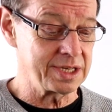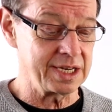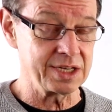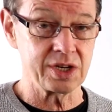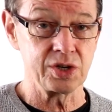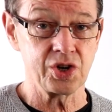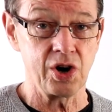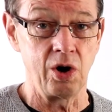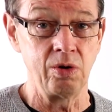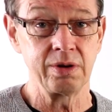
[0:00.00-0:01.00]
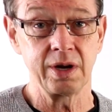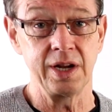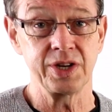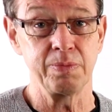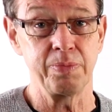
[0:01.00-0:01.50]
it's control,
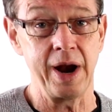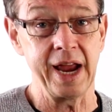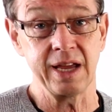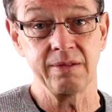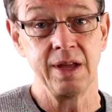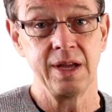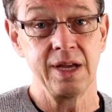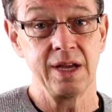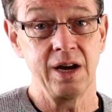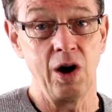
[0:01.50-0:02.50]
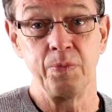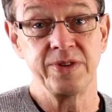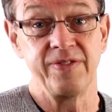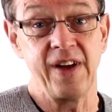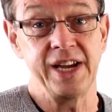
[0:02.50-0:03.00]
clutch and brake,
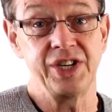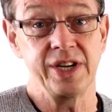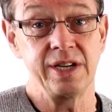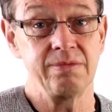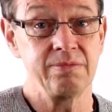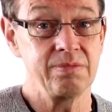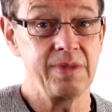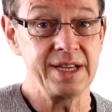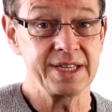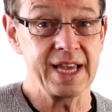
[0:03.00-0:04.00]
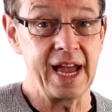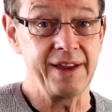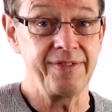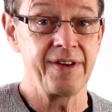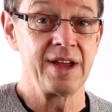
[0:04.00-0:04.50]
observation, it's
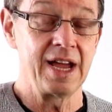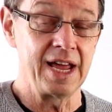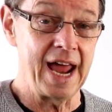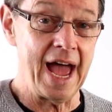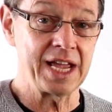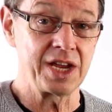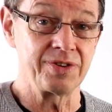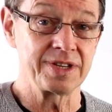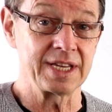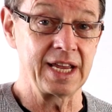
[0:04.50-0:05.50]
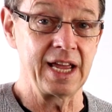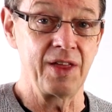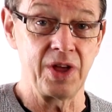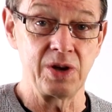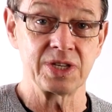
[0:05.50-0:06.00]
safe, and accuracy, and
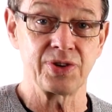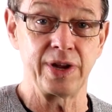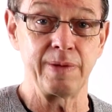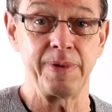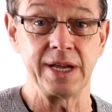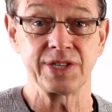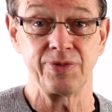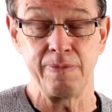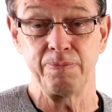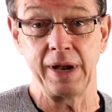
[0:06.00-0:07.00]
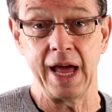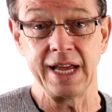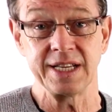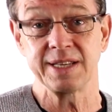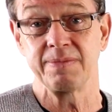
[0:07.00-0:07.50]
those 3 bits are in
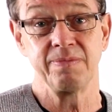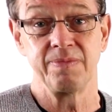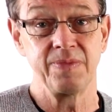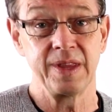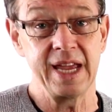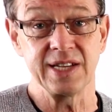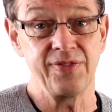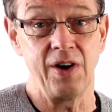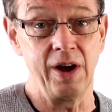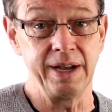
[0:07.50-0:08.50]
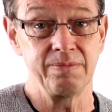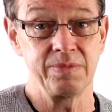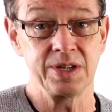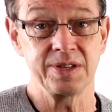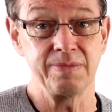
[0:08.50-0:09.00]
place, it's fine.
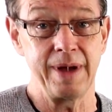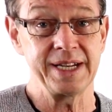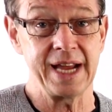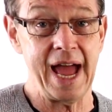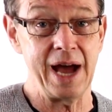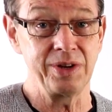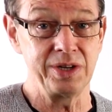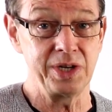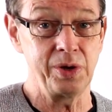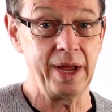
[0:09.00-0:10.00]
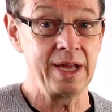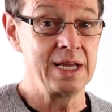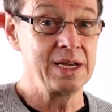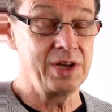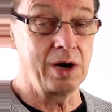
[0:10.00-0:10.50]
Doesn't matter how you do it.
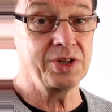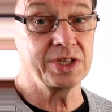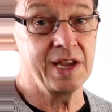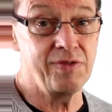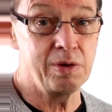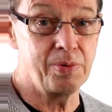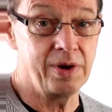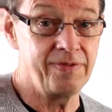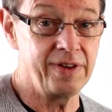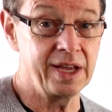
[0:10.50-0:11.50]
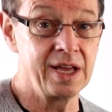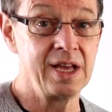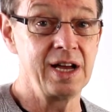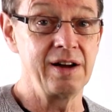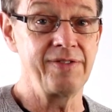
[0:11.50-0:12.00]
But I'll just give you a briefing
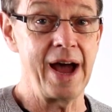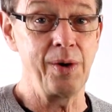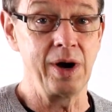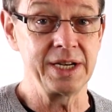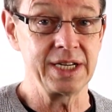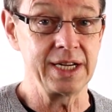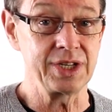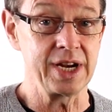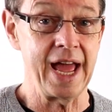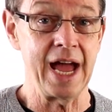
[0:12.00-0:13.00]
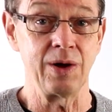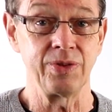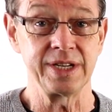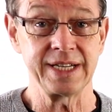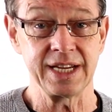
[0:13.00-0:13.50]
of how I teach and how the
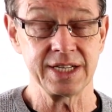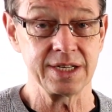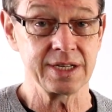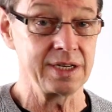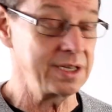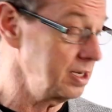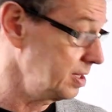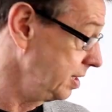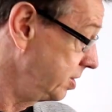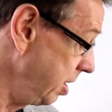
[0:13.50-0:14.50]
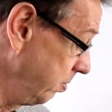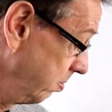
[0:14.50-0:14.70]
test is conducted. So,